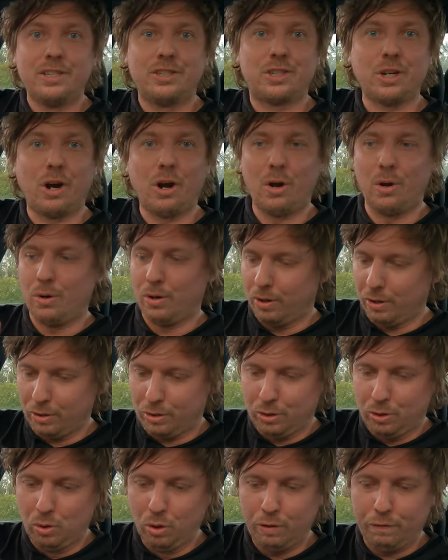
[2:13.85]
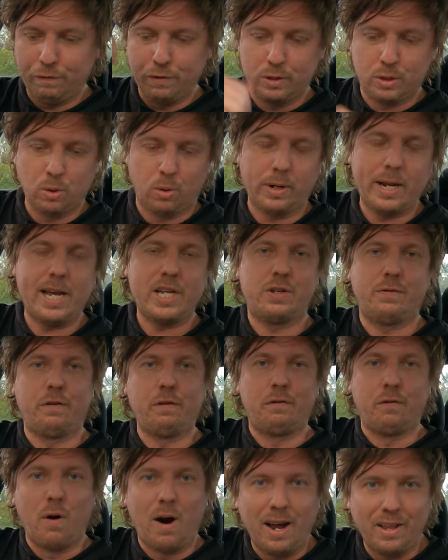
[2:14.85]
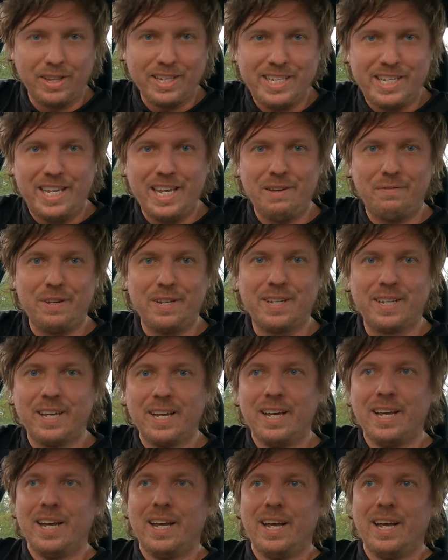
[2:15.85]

So good for DoorDash for finally giving